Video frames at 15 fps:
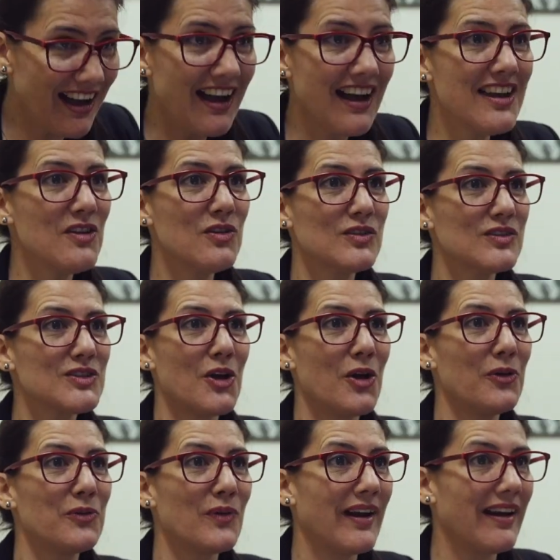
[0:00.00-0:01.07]
I
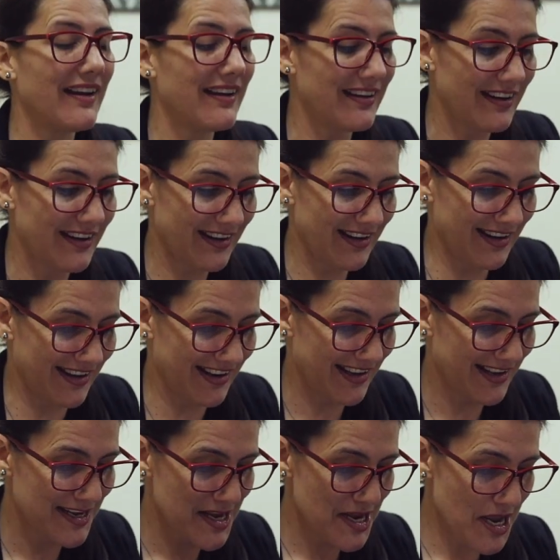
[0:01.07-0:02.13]
also read
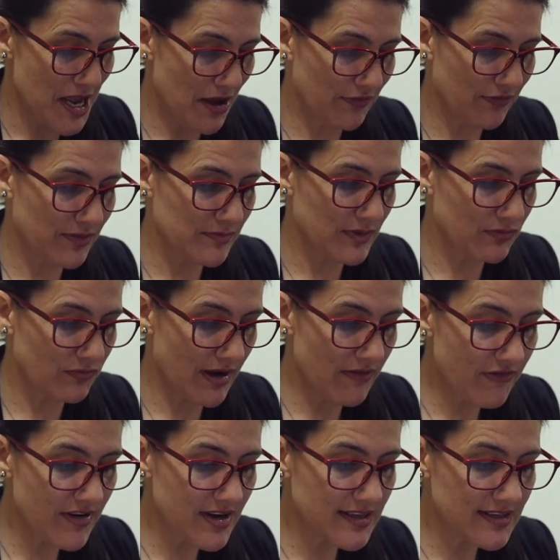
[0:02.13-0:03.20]
from a
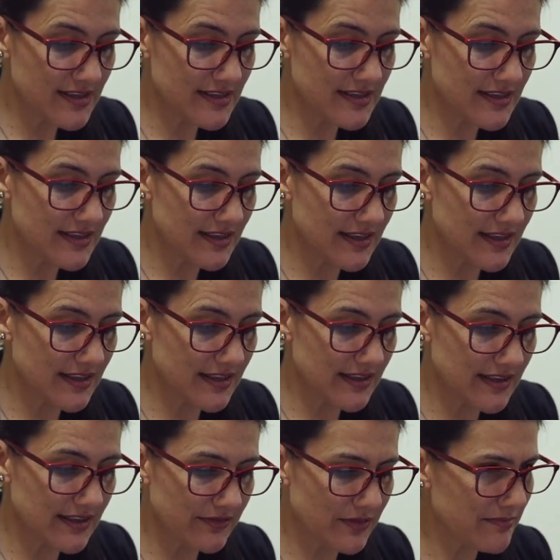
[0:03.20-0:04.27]
reference
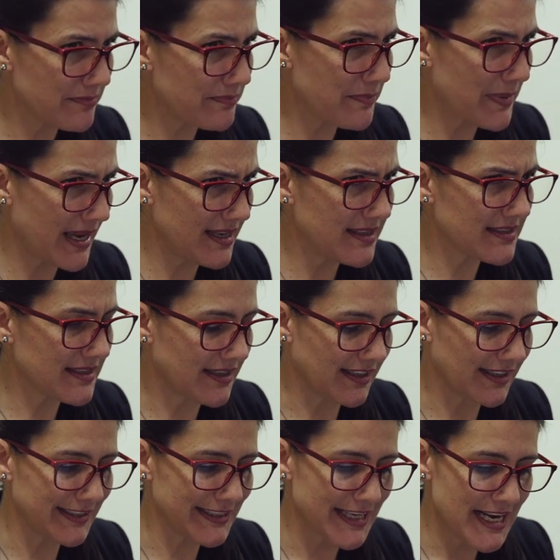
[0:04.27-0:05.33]
from Pizza
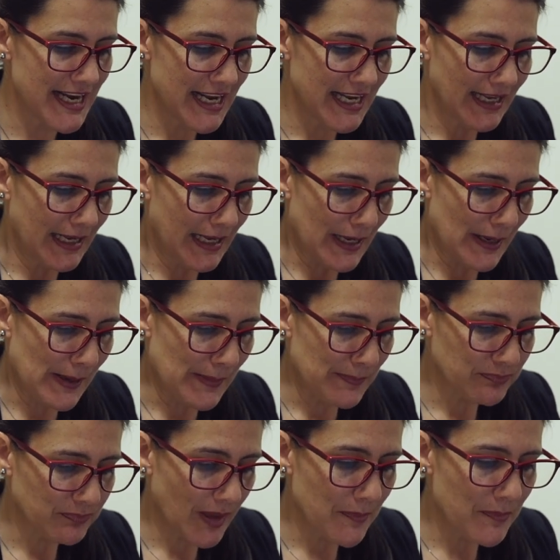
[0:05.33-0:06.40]
Hut,
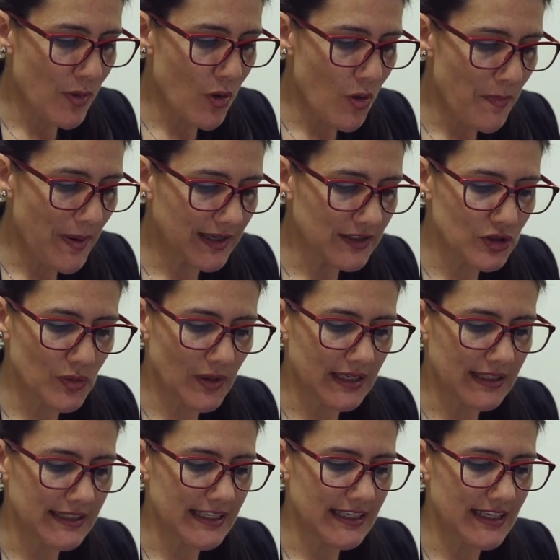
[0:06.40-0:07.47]
poor
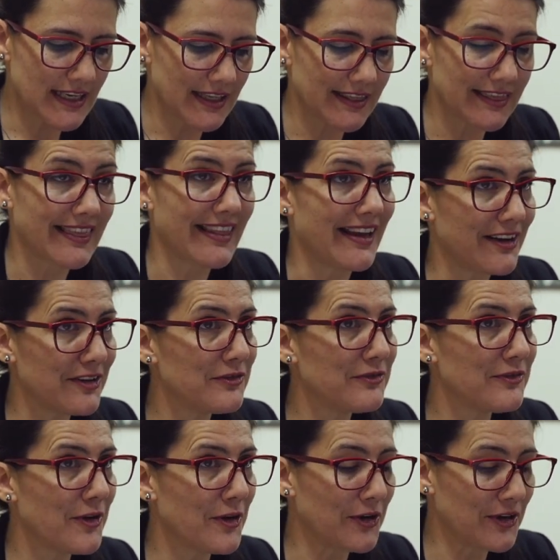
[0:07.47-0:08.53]
punctuality, lack of
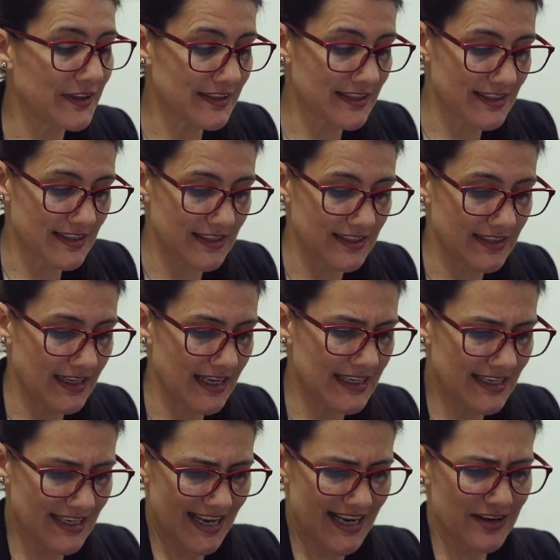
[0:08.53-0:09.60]
focus,
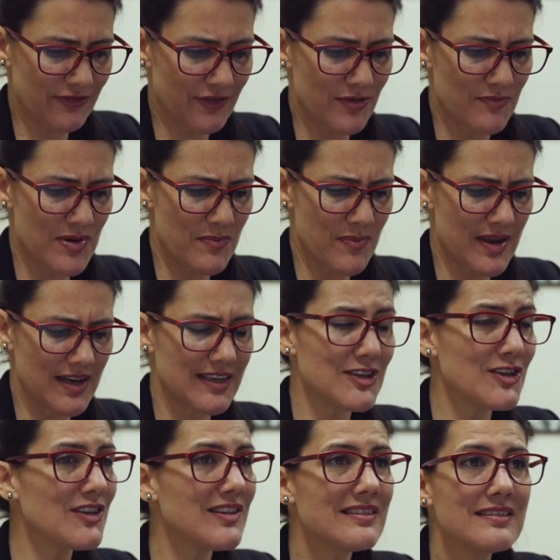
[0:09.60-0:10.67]
and a lack of commitment
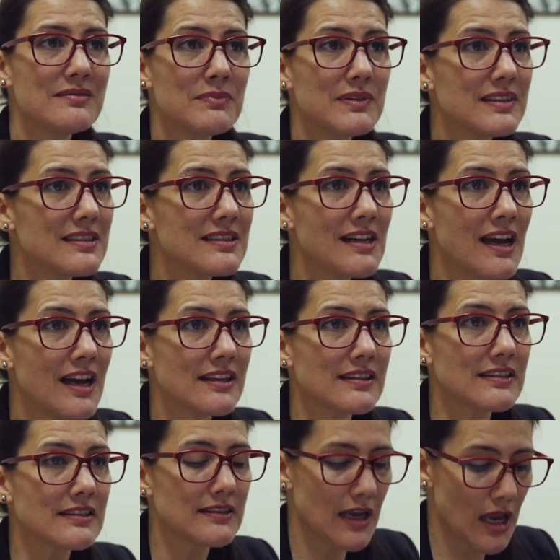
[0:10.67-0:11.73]
to the simplest
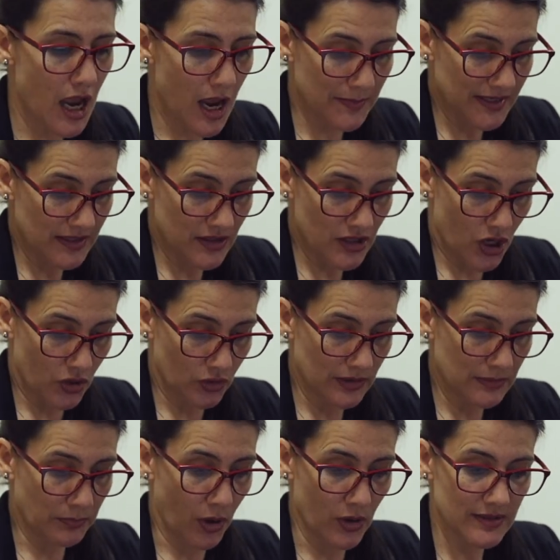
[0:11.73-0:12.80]
tasks. I mean, the
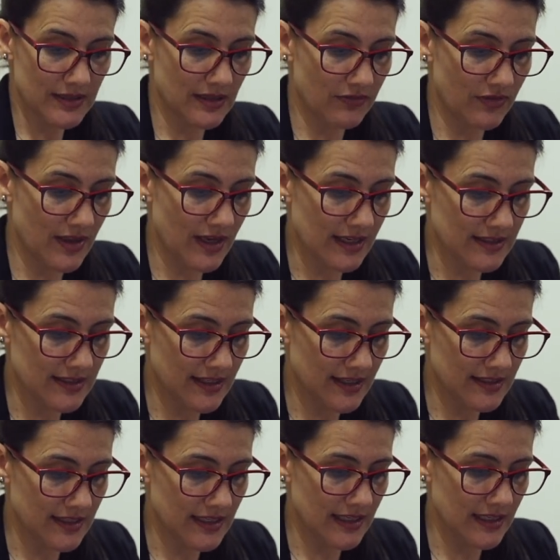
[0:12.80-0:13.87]
only positive thing it
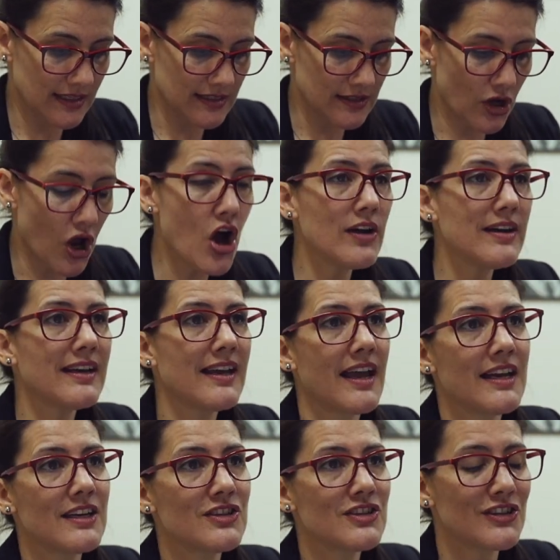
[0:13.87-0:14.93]
says here is on
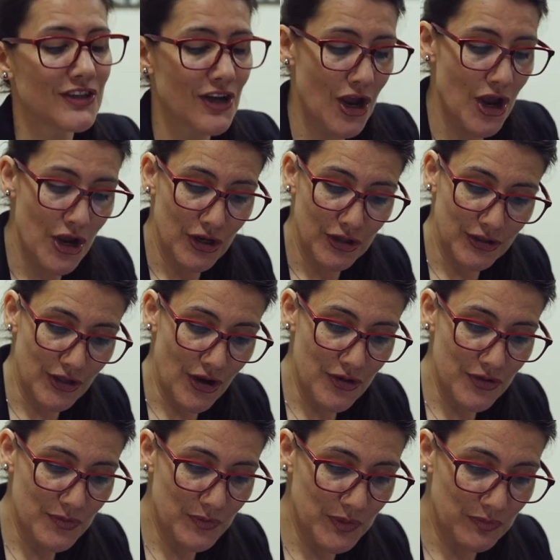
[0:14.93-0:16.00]
occasion,
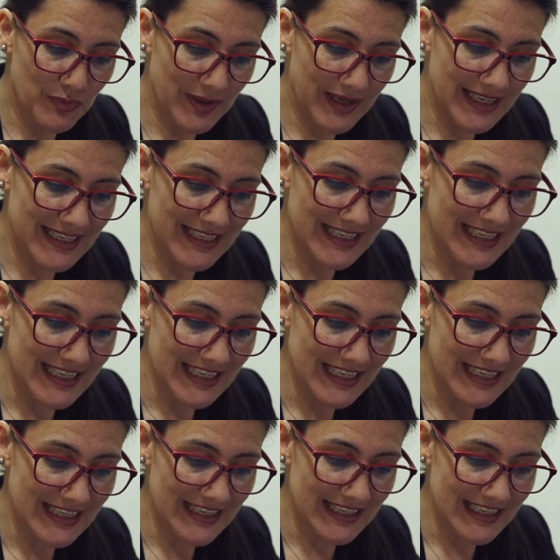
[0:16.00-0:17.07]
Logan would bring in
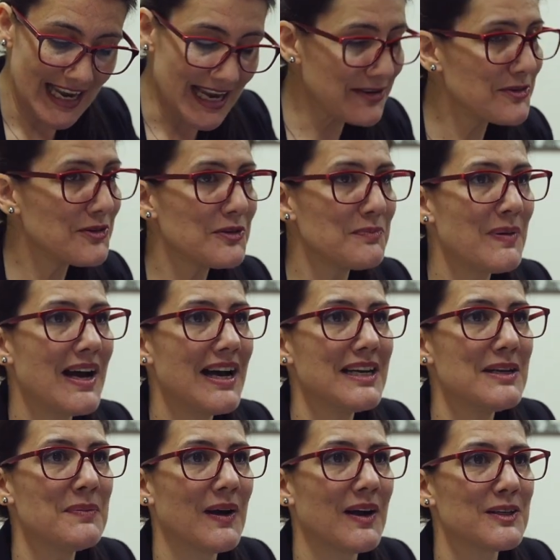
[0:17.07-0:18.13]
and cook
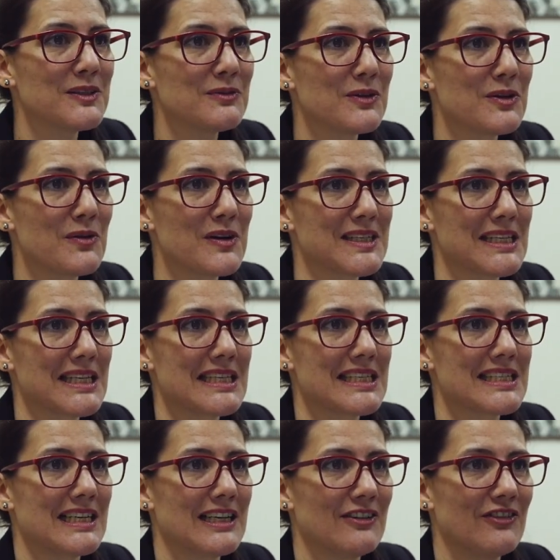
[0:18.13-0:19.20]
party pies for the rest of the
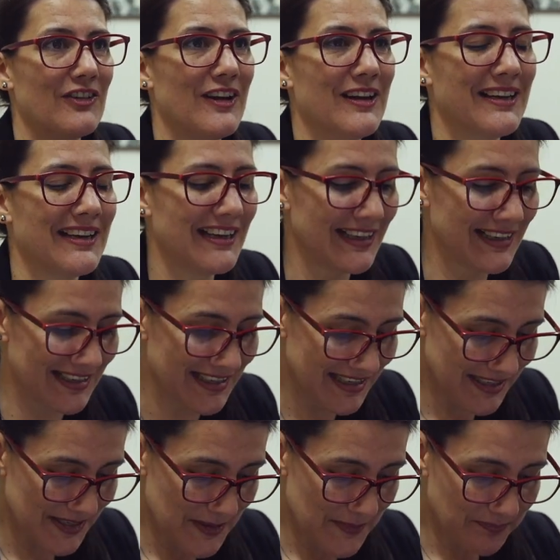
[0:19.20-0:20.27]
staff.
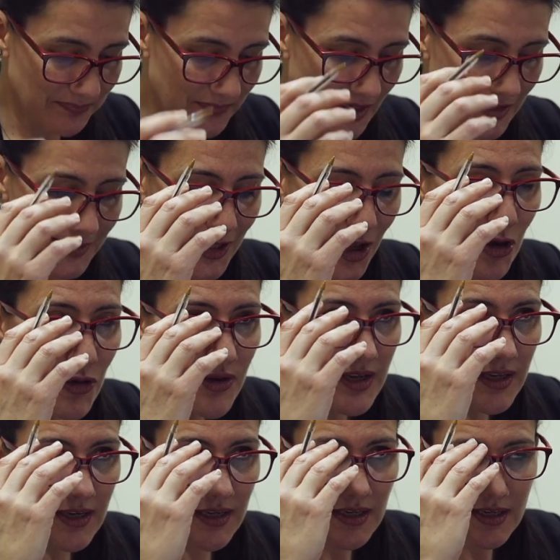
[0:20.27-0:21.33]

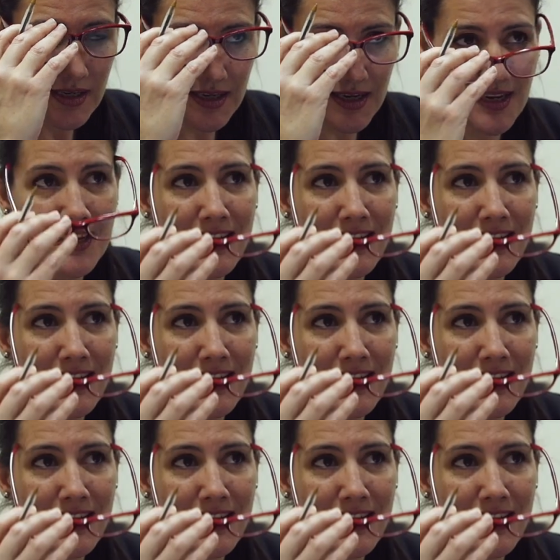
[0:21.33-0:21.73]
Logan,